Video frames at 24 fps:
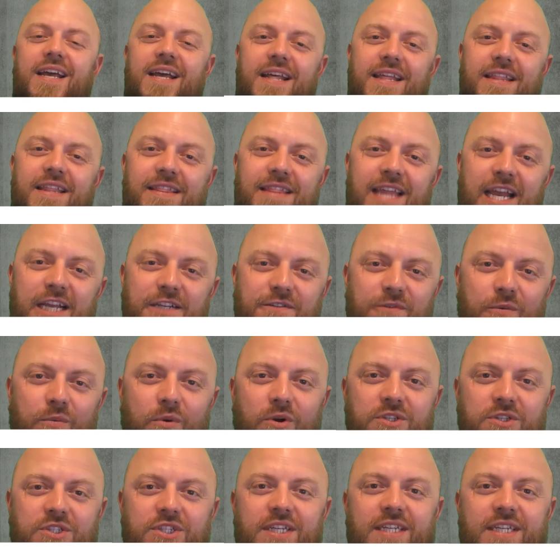Thanks for
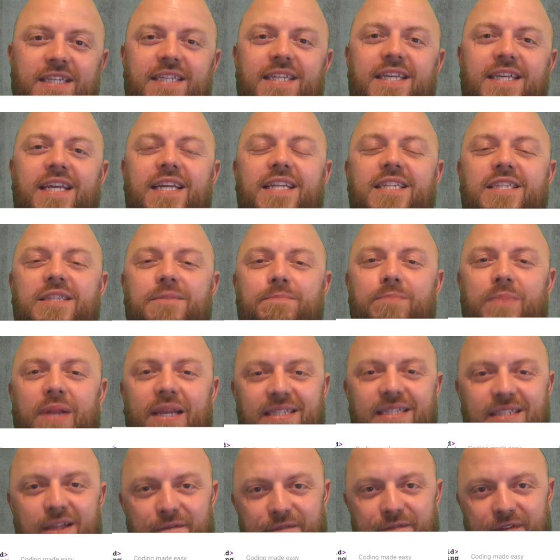watching. Please
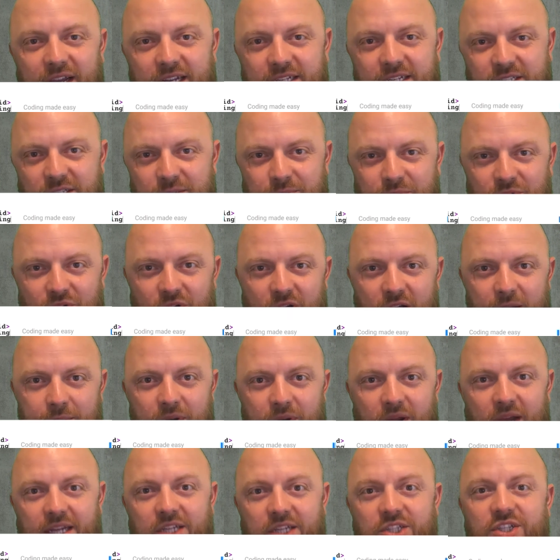don't forget to subscribe,
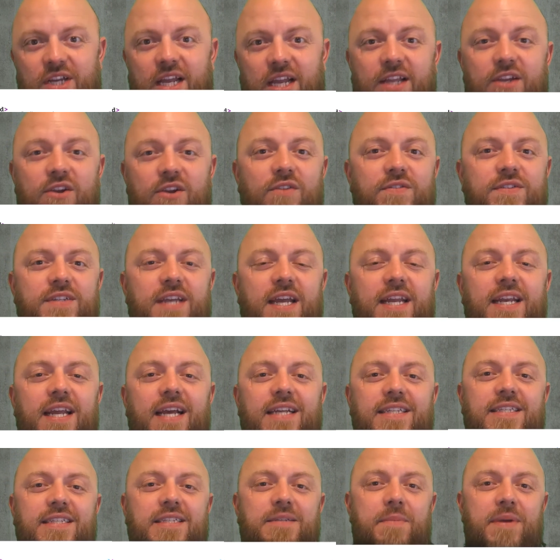like, and share the content, as
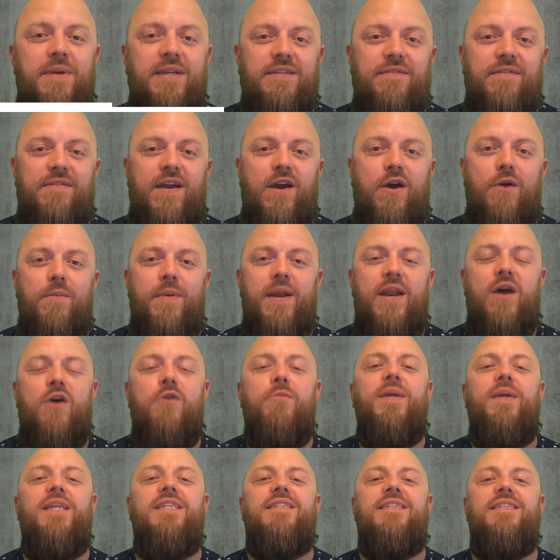it's a massive help. And I'll
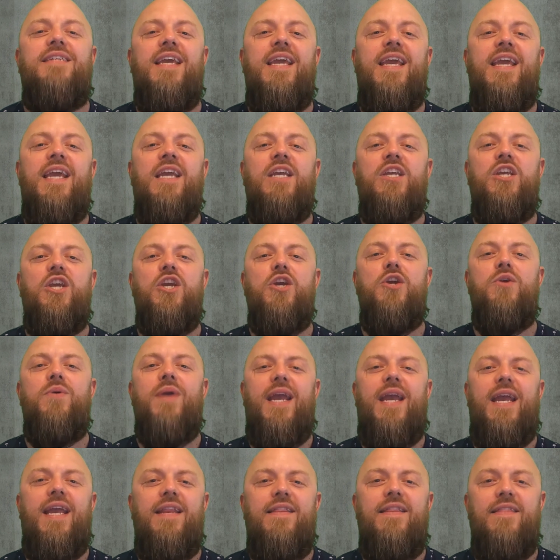be seeing you
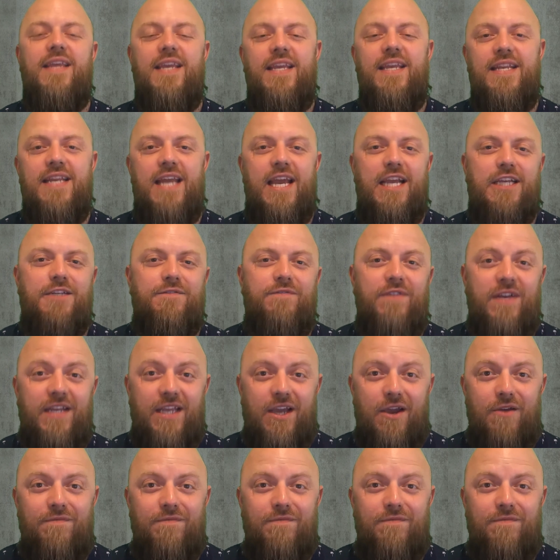in the next video.